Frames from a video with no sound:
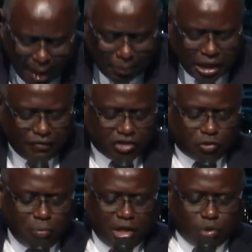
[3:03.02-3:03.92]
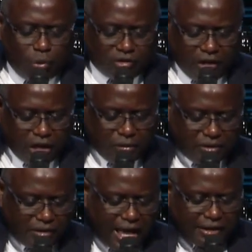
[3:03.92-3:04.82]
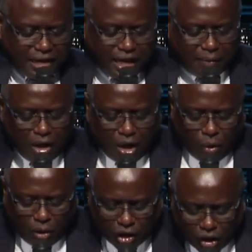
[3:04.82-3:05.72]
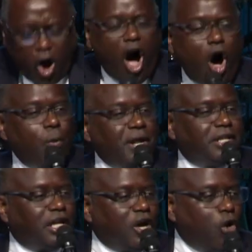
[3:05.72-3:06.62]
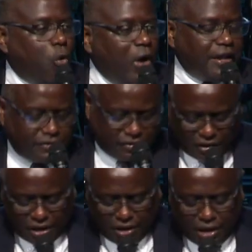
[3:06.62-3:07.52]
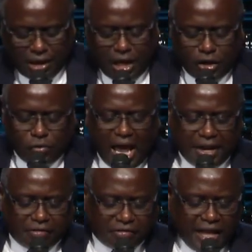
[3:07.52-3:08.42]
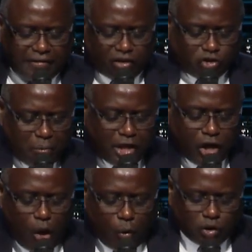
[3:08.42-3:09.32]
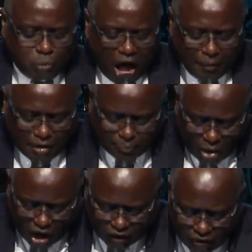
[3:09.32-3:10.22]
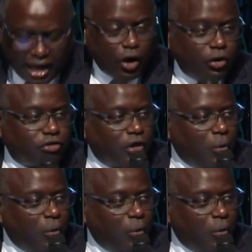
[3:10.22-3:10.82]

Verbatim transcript: I believe a Smith was there in that. Uh, when the call went to go west in the United States, the Smith was probably part of that also.